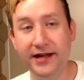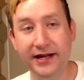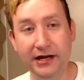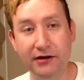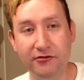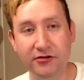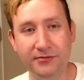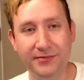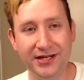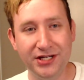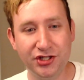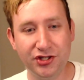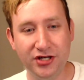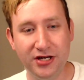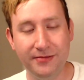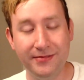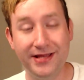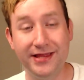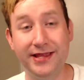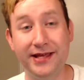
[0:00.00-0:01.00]
go into my
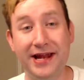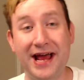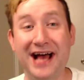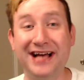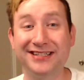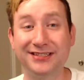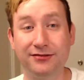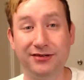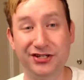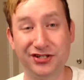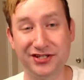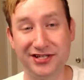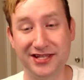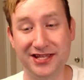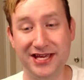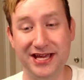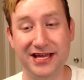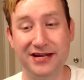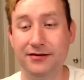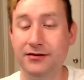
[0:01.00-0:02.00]
stream and then ask questions at
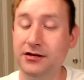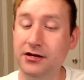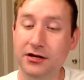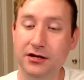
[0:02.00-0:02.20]
the end.